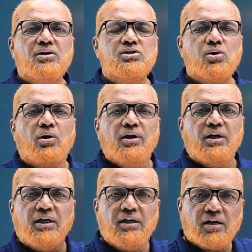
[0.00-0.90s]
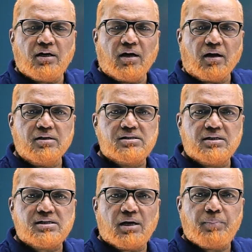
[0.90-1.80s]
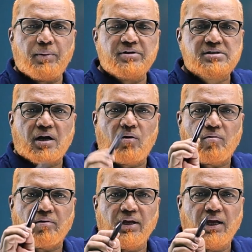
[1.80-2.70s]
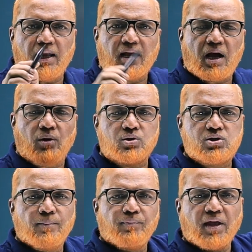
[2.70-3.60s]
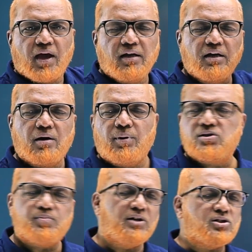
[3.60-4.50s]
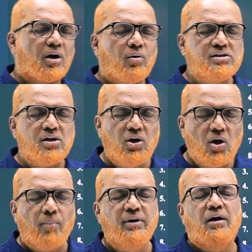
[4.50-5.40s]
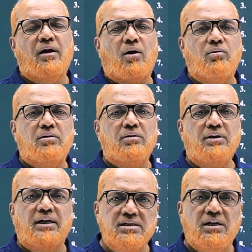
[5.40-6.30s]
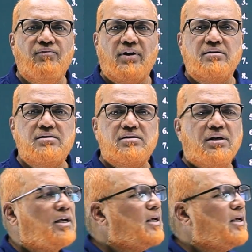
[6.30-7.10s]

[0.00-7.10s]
So here, receipts and payments account, real account, and income and expenditure account is a nominal account. That is the difference.